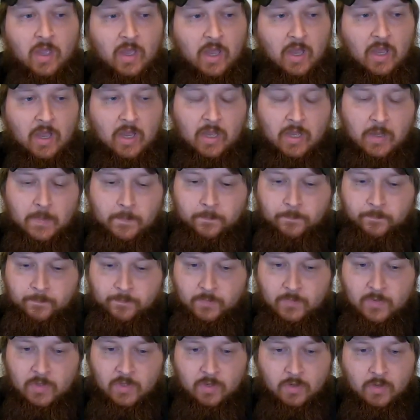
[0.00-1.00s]
I
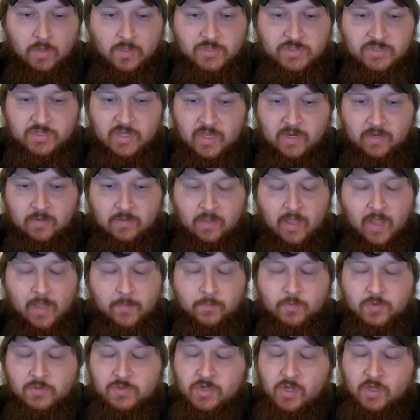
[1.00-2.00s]
just had a
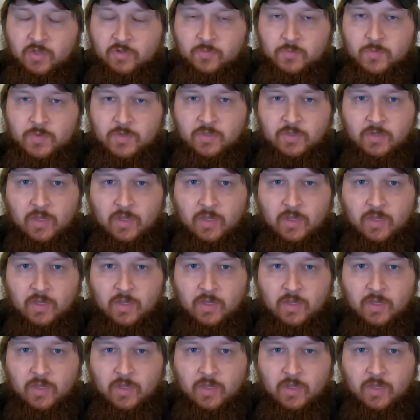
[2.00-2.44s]
lapse of judgment,